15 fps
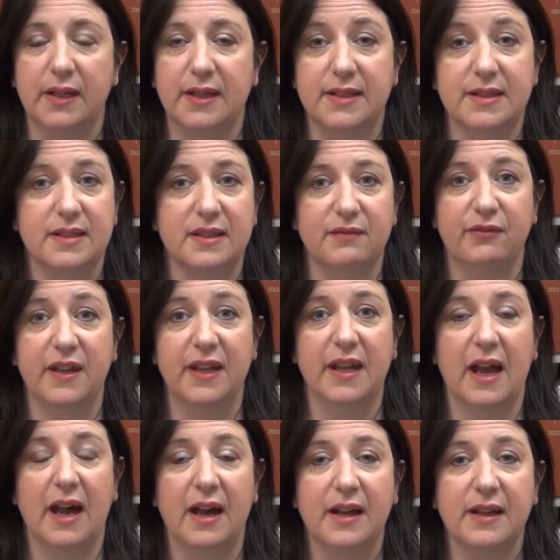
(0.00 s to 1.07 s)
it's the
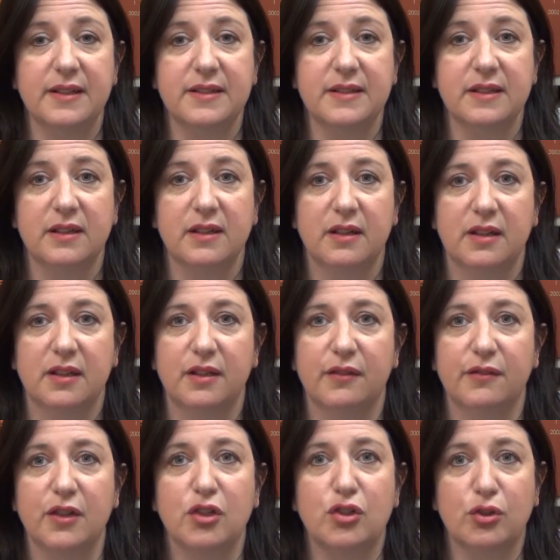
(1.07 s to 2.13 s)
VRs,
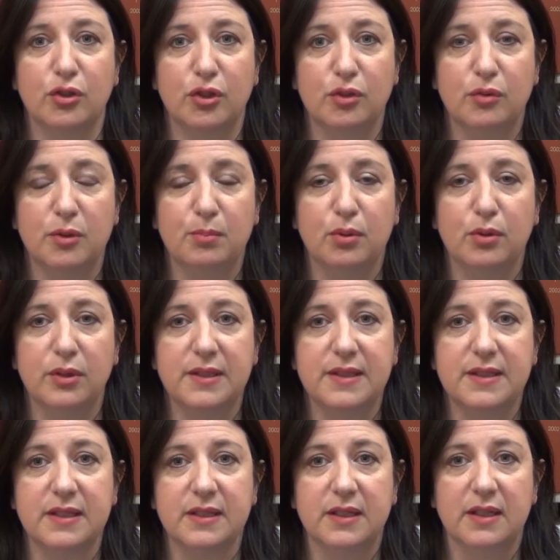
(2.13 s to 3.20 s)
the Victorian
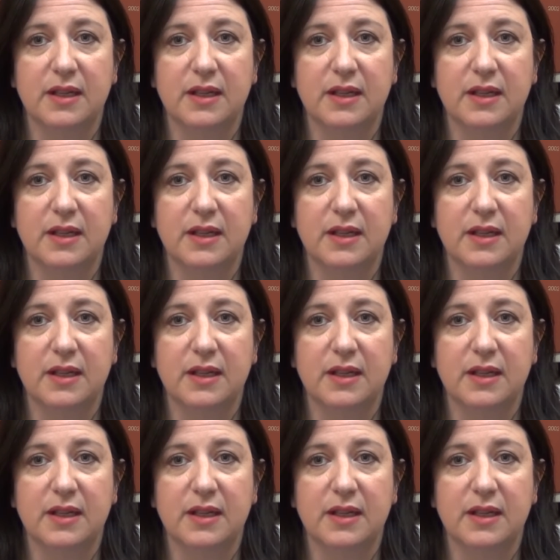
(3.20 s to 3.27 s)
reports.